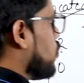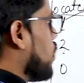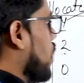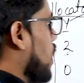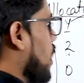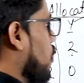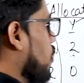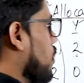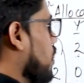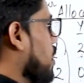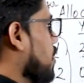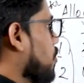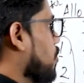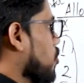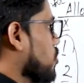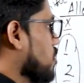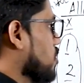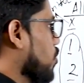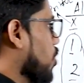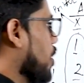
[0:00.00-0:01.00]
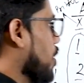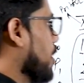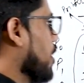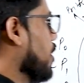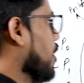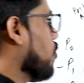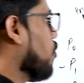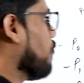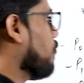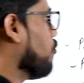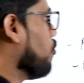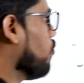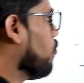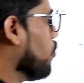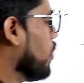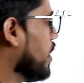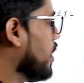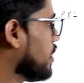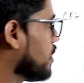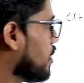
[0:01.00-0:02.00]
the only possibility of
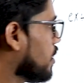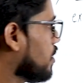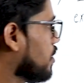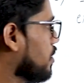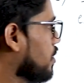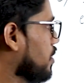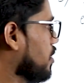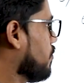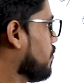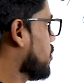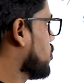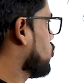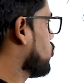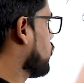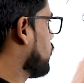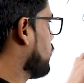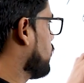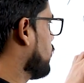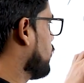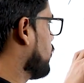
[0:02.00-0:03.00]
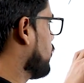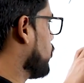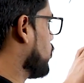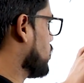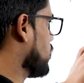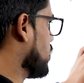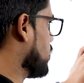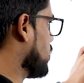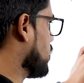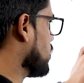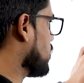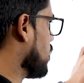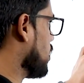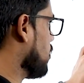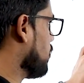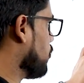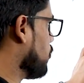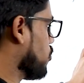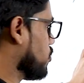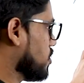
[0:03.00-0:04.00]
fulfilling the request of processes
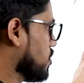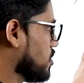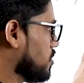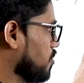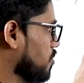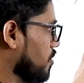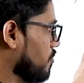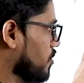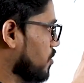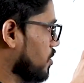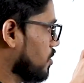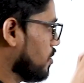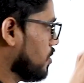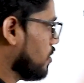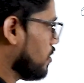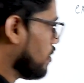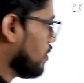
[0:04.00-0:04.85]
are process P1.